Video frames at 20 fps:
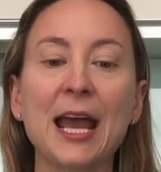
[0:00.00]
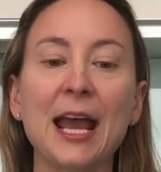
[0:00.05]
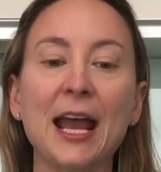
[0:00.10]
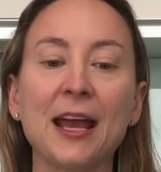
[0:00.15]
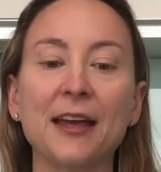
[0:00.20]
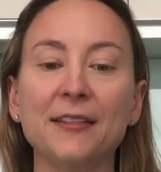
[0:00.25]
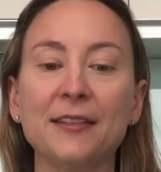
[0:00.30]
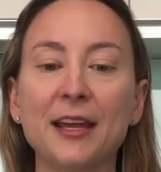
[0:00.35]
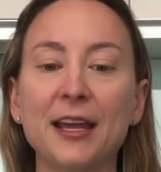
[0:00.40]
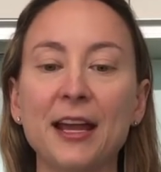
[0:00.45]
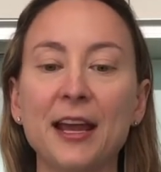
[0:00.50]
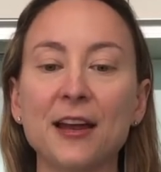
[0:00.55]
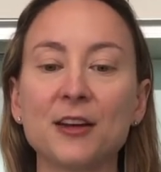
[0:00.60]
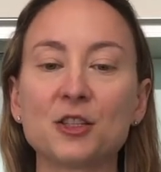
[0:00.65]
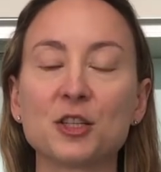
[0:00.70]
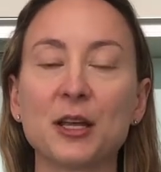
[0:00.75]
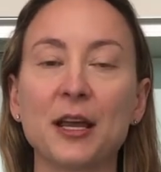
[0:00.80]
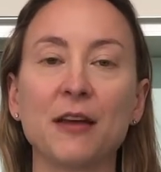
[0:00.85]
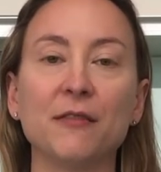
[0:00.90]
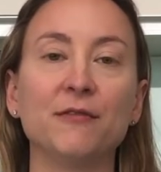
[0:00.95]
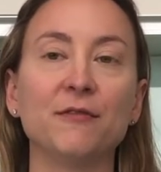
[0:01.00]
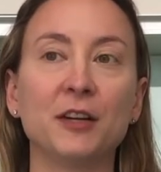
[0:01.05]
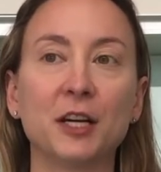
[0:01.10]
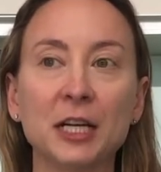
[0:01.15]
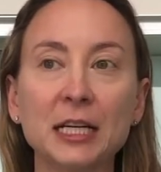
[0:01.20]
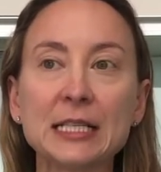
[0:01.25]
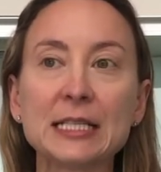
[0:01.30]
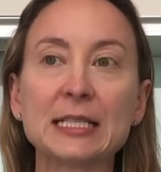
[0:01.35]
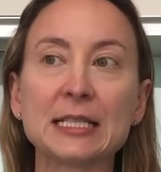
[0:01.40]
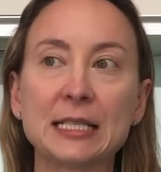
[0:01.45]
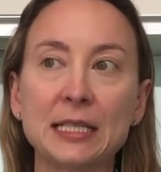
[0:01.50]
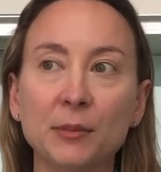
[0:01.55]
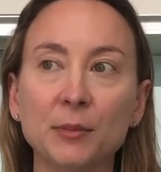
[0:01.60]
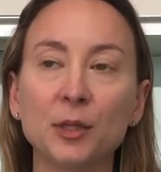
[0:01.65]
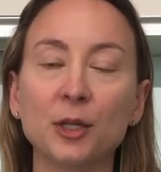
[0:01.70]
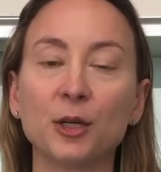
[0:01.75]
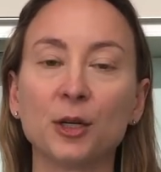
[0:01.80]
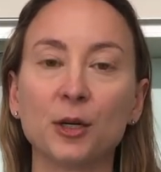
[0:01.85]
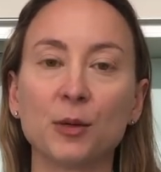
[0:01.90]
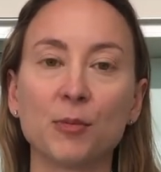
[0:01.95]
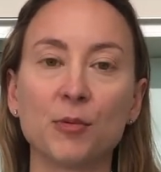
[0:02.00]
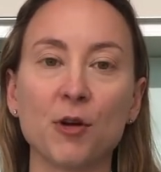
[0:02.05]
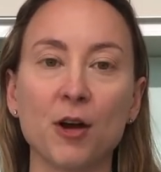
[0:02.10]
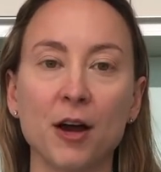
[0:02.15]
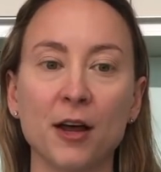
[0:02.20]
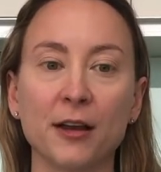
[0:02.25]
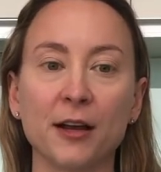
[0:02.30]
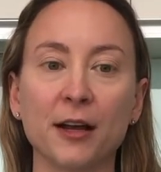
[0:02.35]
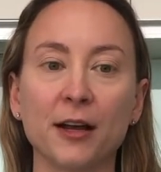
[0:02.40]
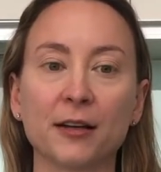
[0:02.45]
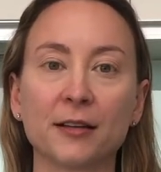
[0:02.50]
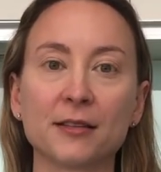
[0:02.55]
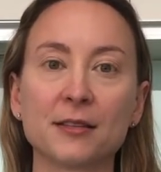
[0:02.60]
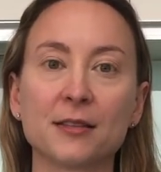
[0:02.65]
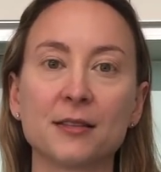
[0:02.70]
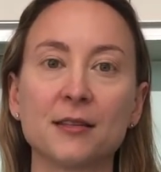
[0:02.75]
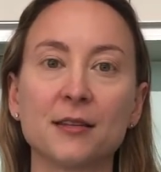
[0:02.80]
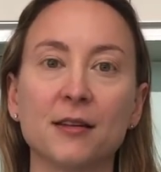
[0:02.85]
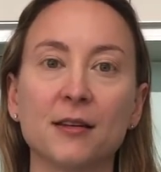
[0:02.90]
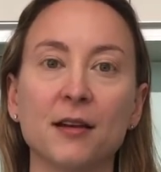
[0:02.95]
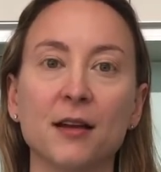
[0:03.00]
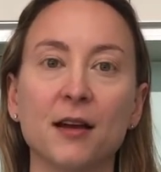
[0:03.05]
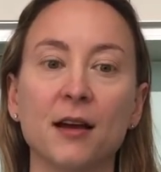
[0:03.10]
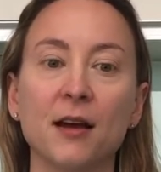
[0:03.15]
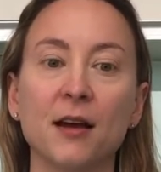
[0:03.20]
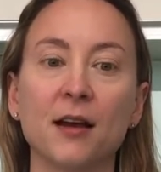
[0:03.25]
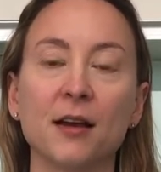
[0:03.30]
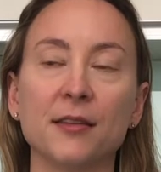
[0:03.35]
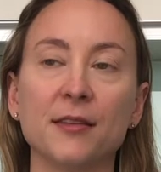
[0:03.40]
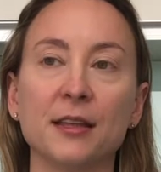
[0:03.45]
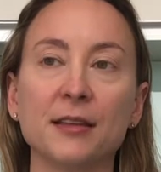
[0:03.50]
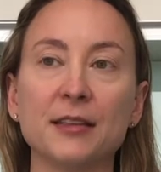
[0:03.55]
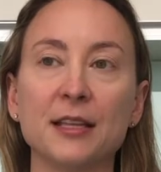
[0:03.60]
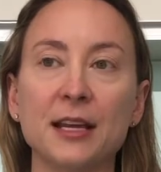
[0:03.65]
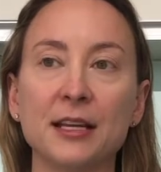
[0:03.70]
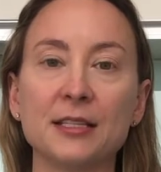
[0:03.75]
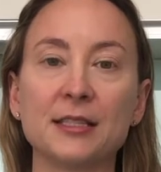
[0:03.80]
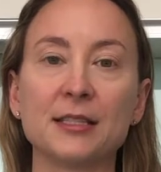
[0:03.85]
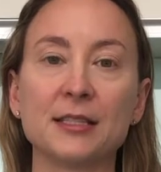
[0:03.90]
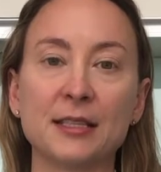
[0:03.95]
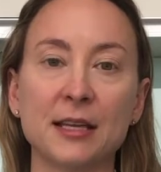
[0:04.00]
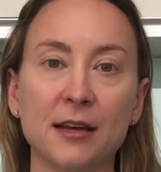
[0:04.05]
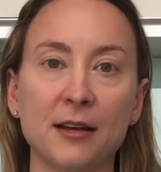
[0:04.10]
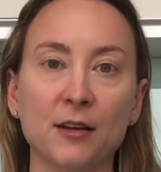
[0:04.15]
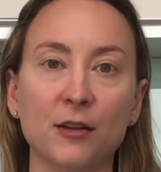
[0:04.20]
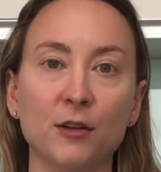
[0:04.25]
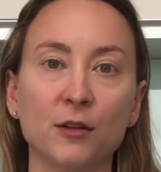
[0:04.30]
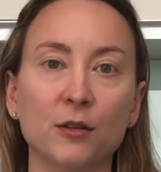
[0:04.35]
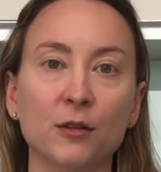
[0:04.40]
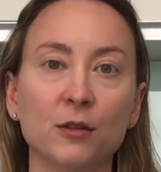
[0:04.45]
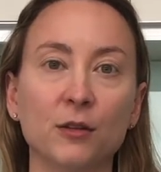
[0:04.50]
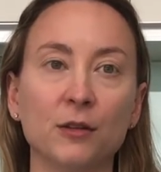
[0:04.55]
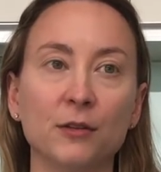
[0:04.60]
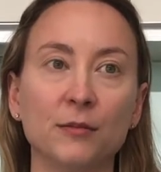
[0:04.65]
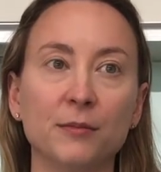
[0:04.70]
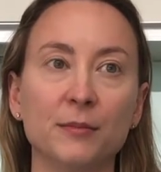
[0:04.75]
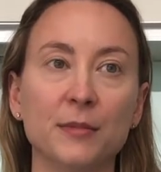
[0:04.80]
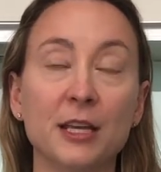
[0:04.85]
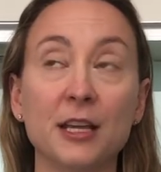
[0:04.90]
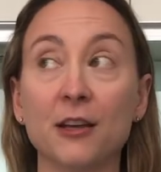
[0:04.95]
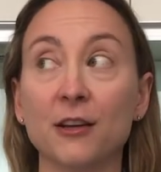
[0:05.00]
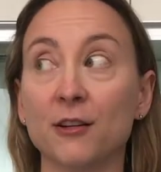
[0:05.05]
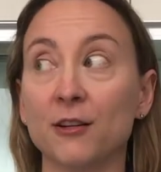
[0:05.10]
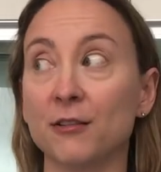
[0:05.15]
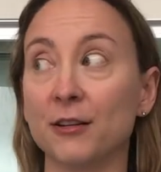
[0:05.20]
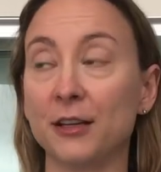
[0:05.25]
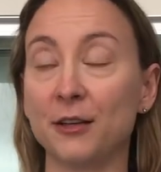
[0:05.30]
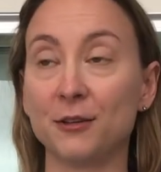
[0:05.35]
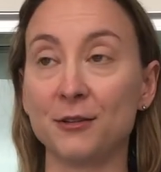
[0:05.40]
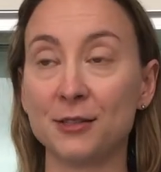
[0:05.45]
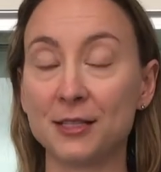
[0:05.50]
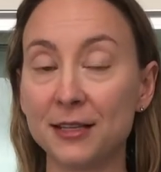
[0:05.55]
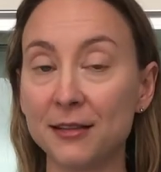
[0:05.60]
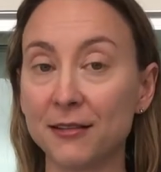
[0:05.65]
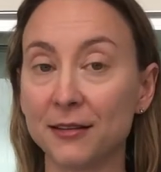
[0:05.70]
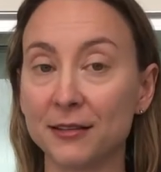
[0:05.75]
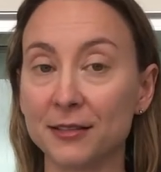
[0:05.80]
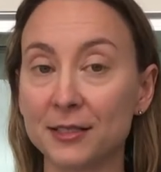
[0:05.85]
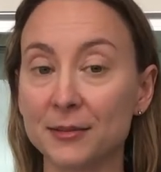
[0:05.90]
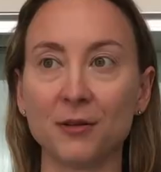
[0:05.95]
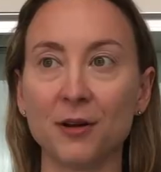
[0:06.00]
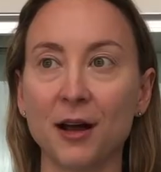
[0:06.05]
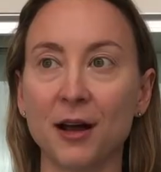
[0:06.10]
and they actually have very similar products that they sell here in New Zealand.